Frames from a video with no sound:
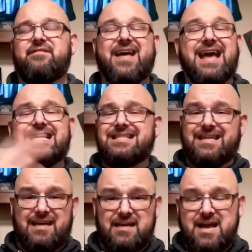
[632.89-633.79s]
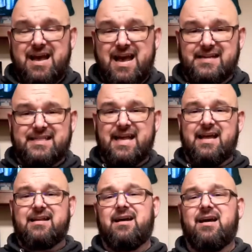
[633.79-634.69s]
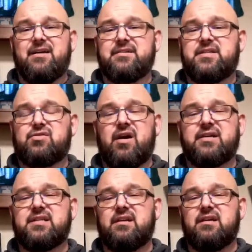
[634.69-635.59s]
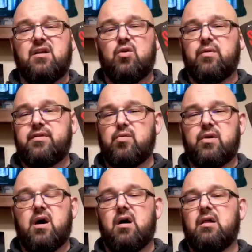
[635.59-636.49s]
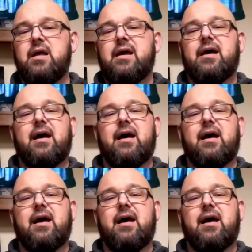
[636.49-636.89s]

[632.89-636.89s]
If anything I said strikes a note with you at all,